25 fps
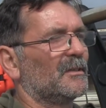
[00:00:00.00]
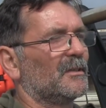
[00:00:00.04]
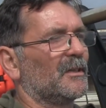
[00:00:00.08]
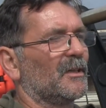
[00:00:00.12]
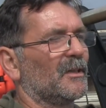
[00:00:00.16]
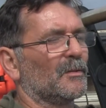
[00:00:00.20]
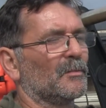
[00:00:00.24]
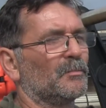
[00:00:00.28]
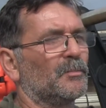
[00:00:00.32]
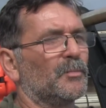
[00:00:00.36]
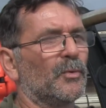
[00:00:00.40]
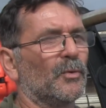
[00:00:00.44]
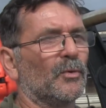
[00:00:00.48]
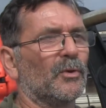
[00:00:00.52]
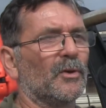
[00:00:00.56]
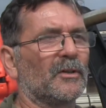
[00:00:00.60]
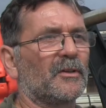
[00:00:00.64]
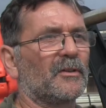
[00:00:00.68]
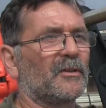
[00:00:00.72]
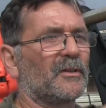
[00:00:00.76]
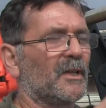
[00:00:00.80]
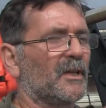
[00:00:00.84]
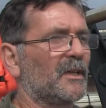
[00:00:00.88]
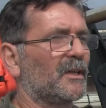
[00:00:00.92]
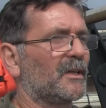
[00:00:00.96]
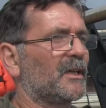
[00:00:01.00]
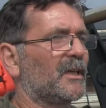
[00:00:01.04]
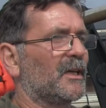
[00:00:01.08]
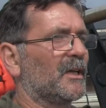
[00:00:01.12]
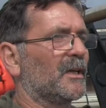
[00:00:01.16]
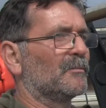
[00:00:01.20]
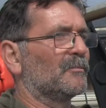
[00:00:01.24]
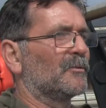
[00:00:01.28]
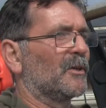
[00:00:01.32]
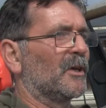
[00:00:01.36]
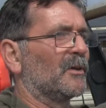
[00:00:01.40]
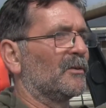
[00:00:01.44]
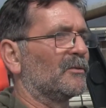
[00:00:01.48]
little boat thing
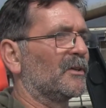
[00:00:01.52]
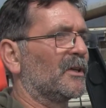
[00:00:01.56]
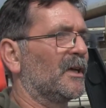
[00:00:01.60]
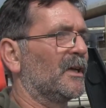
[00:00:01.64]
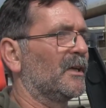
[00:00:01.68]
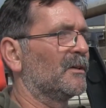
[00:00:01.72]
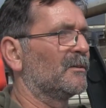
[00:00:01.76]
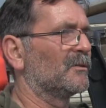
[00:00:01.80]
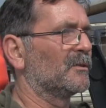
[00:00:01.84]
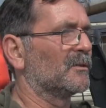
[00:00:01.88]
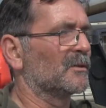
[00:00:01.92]
came round here